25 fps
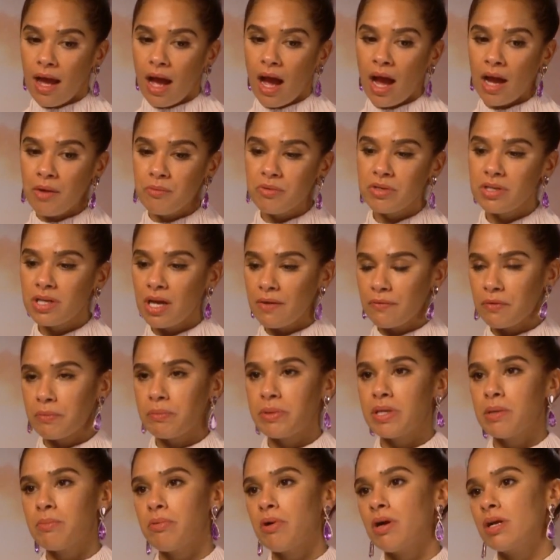I would never
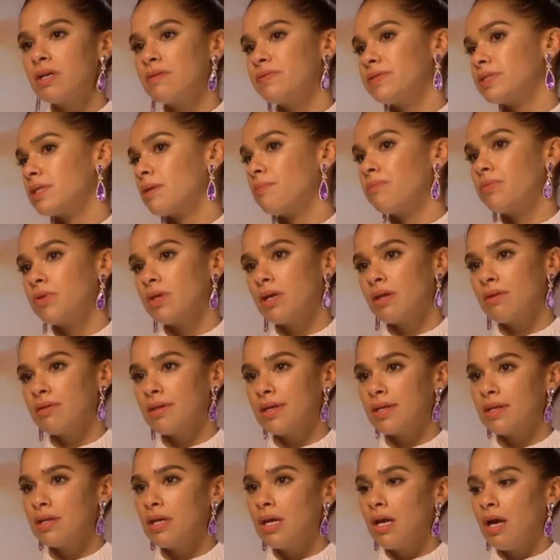be a part of something
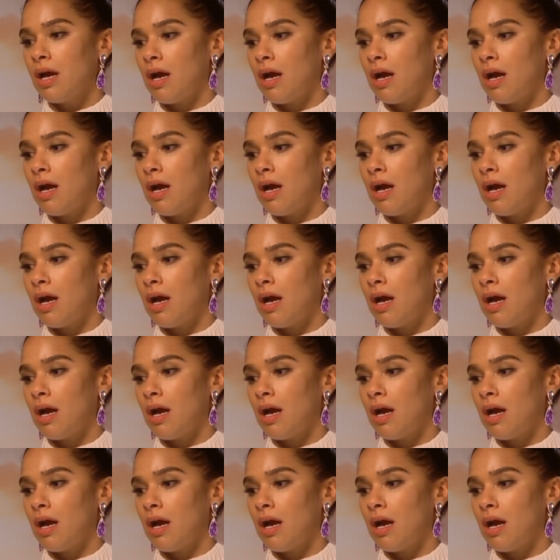that